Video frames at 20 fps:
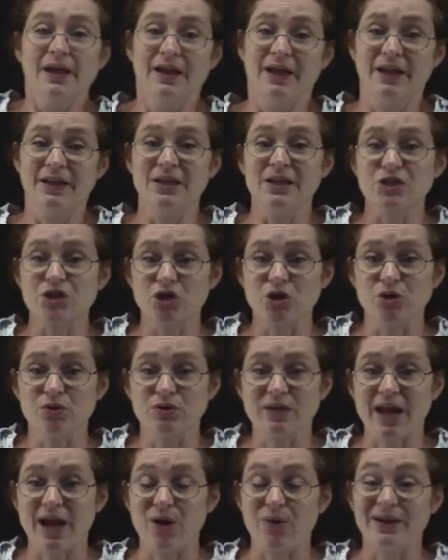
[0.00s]
And this shows
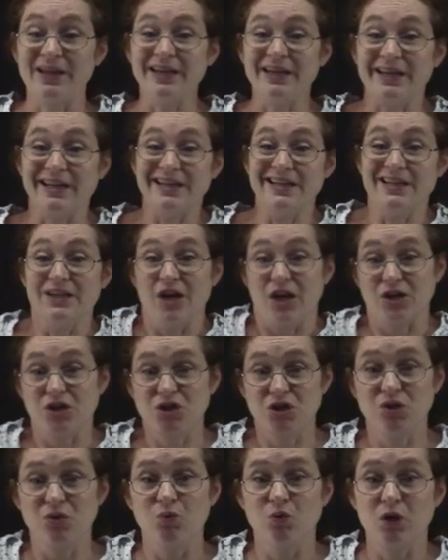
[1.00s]
how heat
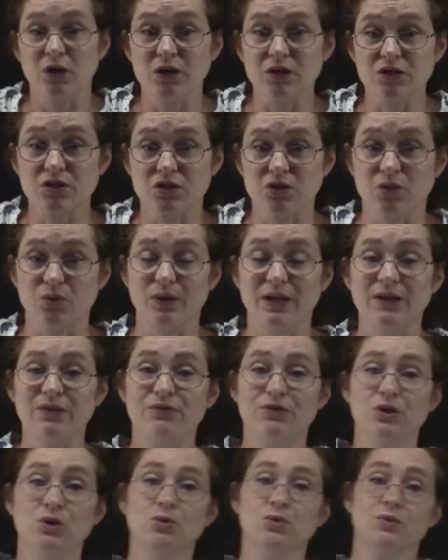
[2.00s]
conduction works. So
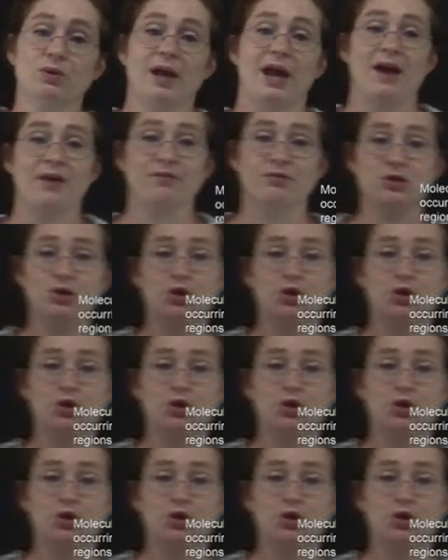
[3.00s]
if you have